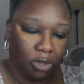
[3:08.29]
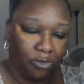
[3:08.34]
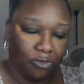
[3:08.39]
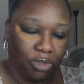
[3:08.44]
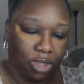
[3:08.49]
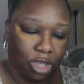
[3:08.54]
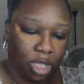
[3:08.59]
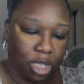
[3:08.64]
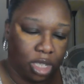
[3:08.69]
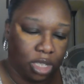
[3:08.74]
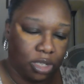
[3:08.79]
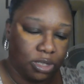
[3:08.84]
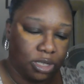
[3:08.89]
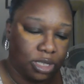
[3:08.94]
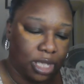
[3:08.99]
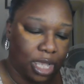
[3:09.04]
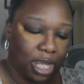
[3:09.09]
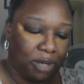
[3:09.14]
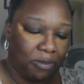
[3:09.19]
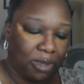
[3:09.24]
for the other
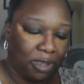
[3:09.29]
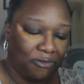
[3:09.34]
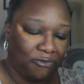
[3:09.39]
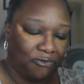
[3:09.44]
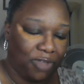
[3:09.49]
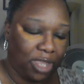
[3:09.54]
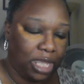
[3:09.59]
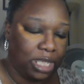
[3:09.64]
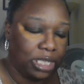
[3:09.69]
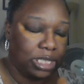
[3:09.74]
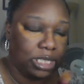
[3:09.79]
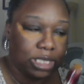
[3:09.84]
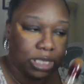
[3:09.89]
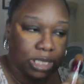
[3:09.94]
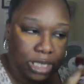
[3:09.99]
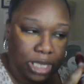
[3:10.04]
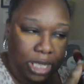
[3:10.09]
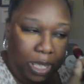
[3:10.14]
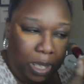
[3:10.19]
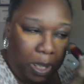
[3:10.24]
side of my face.